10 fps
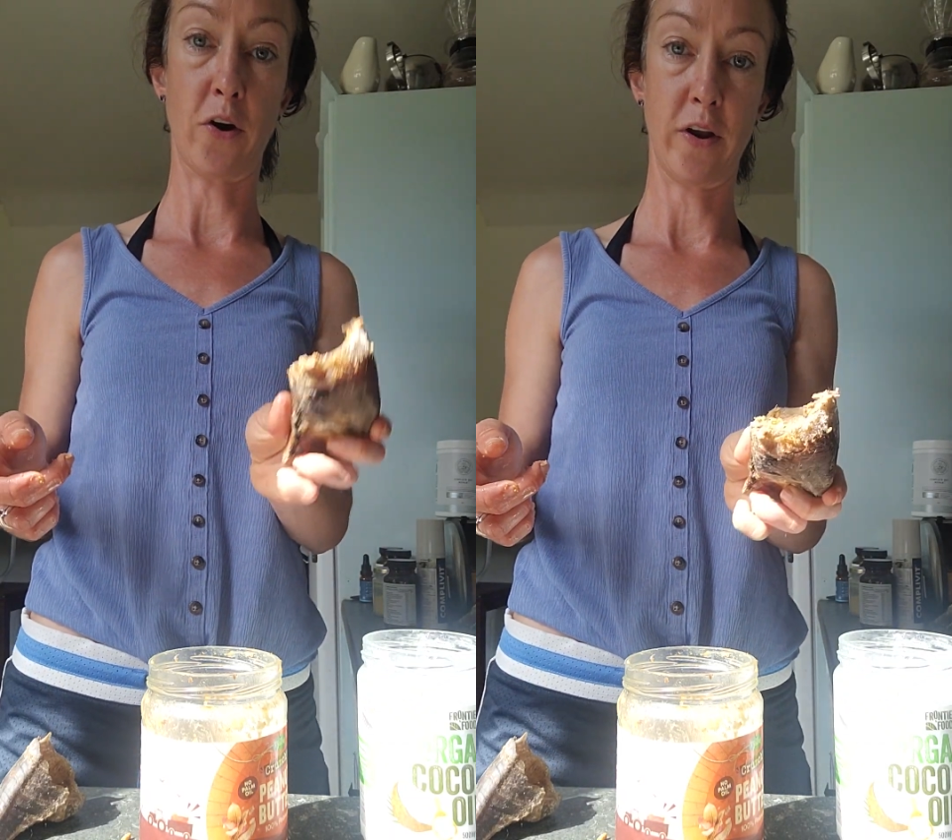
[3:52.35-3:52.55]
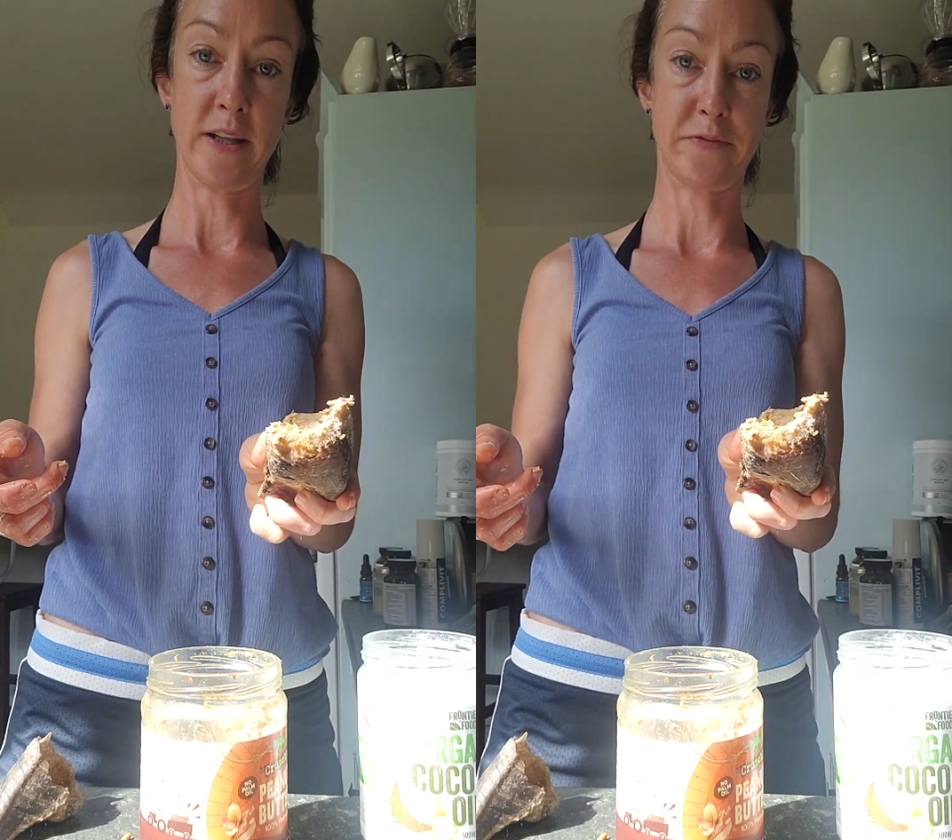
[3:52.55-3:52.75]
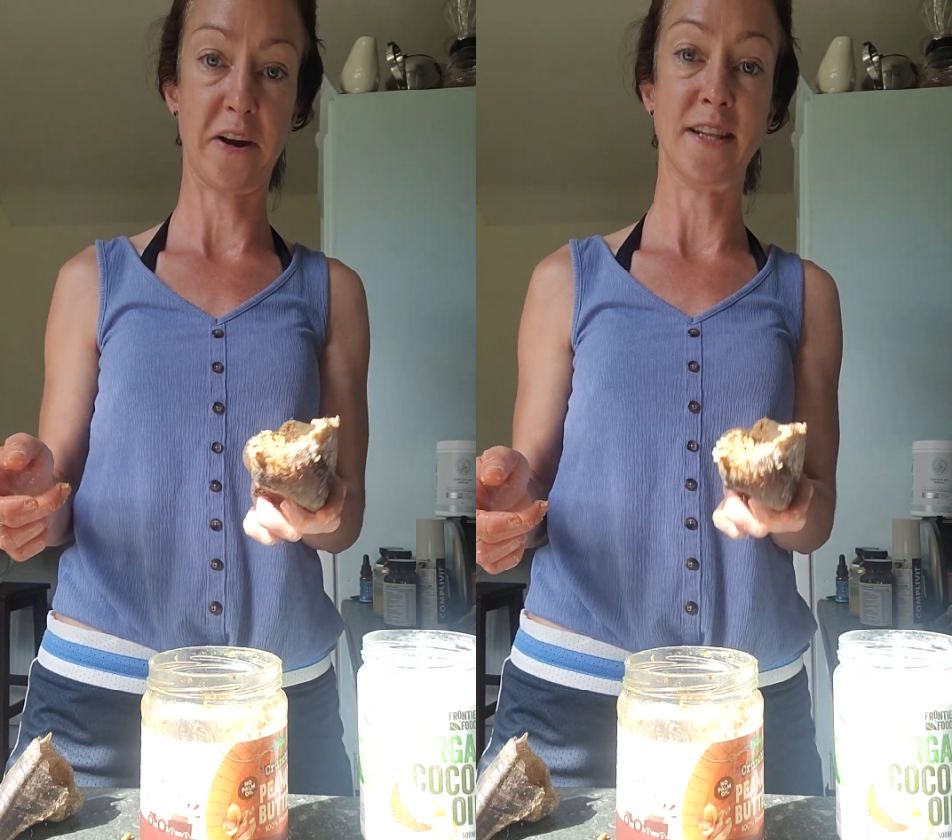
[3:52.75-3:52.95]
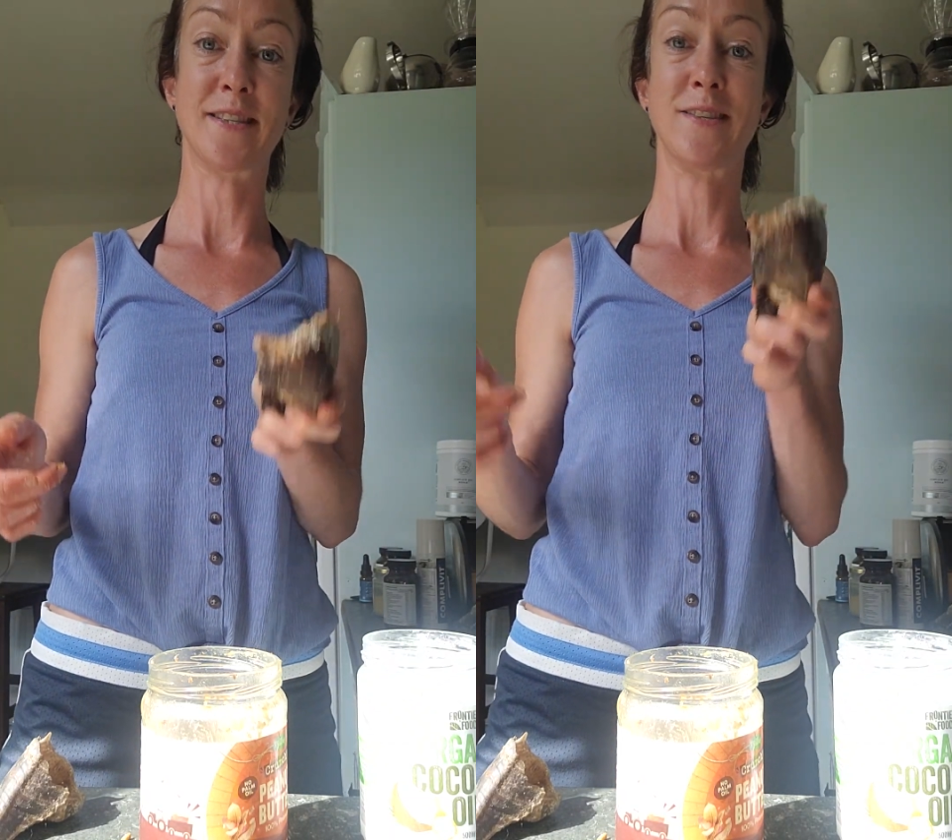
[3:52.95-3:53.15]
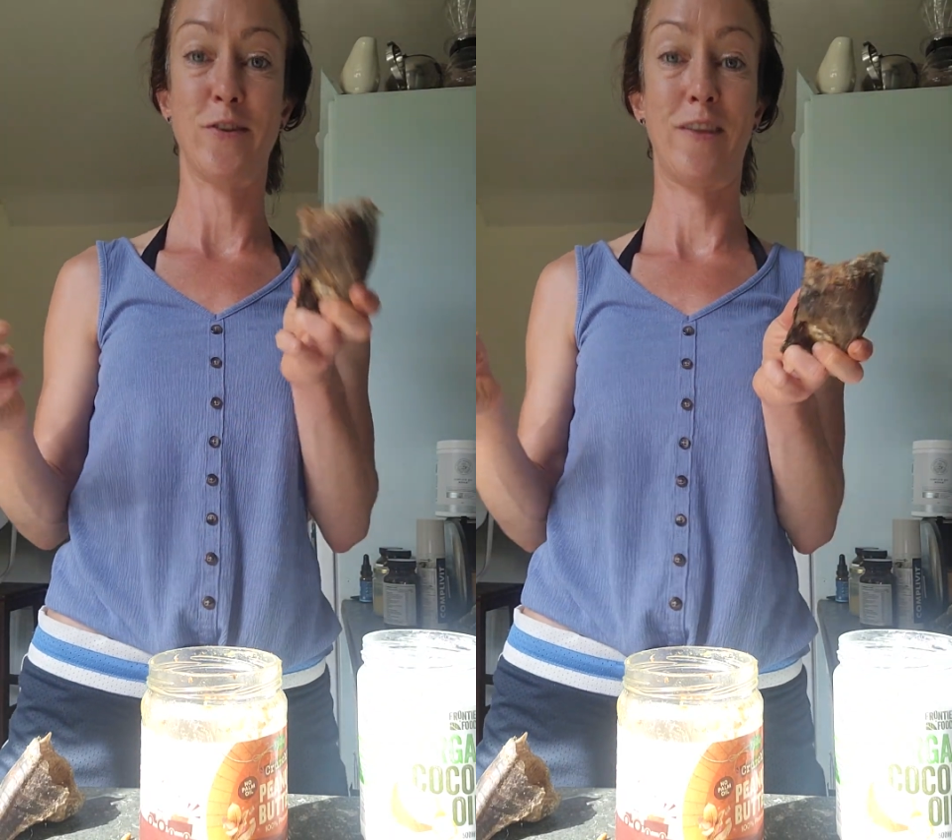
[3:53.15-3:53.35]
all its
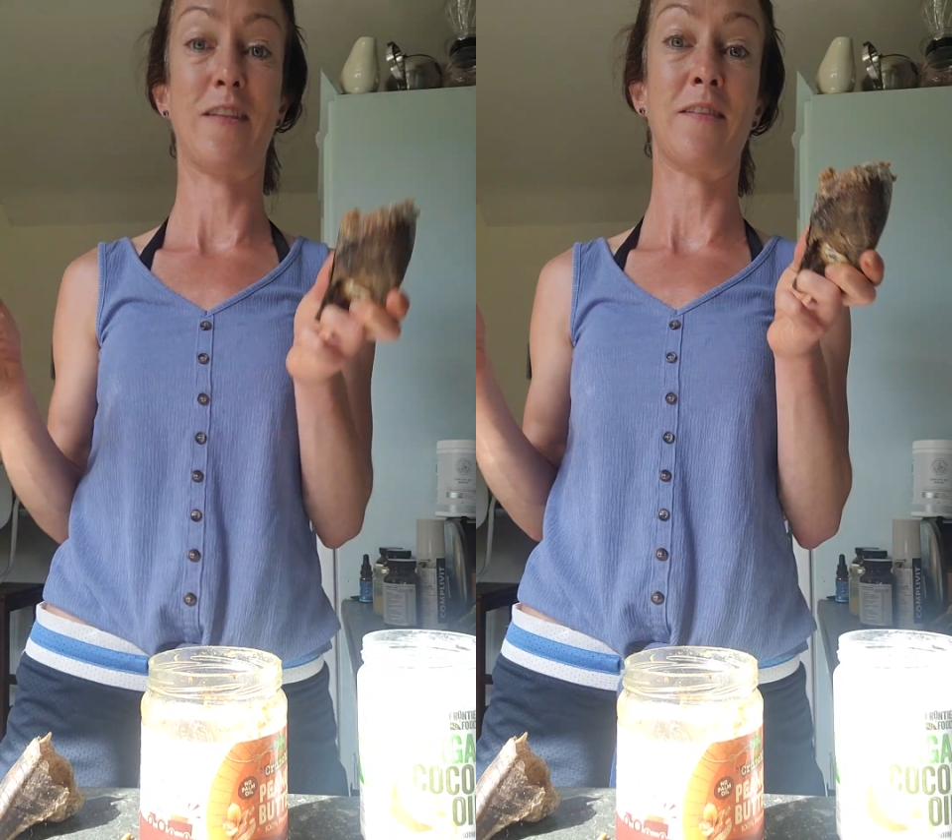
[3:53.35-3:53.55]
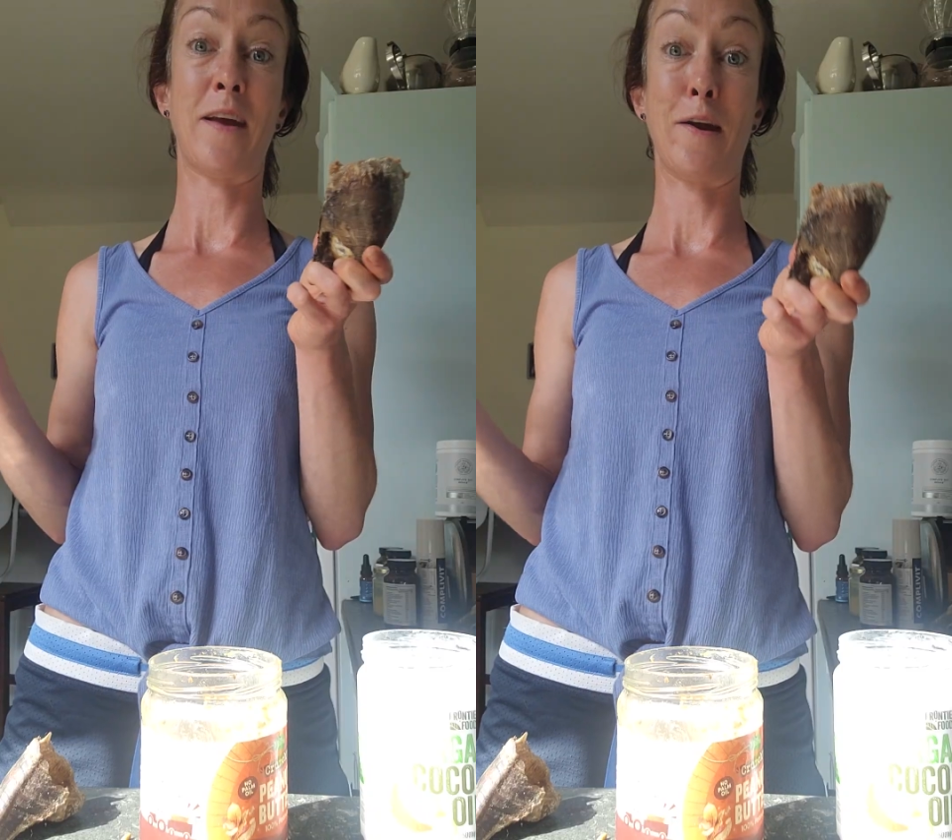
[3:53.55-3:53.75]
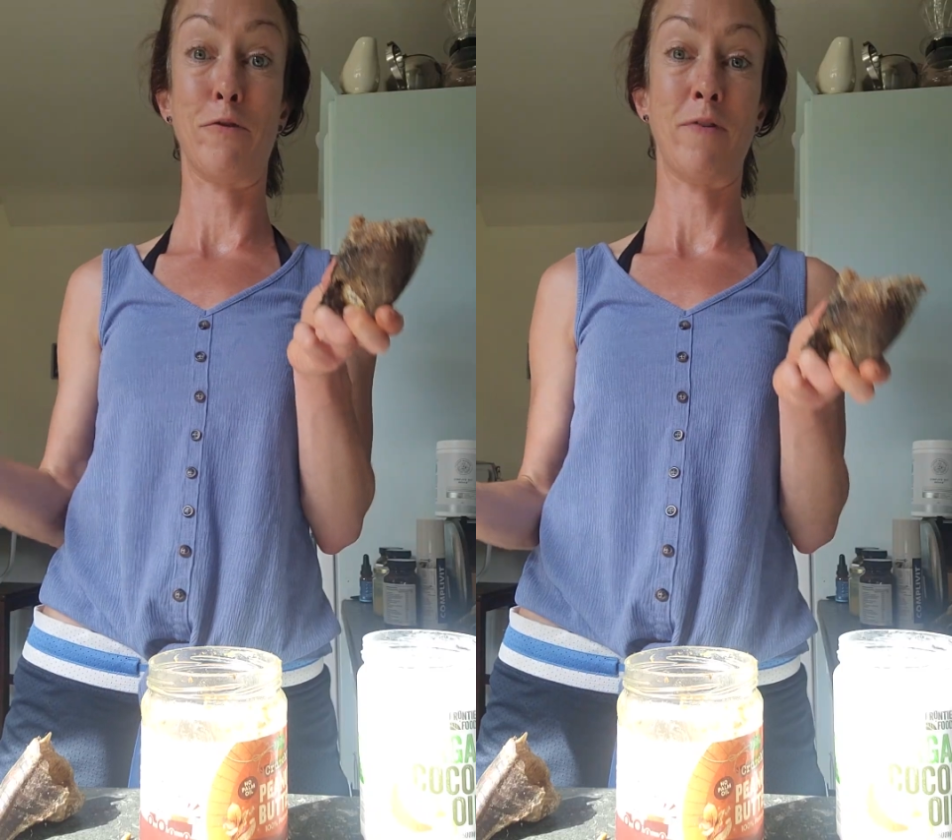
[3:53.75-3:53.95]
friends so that they're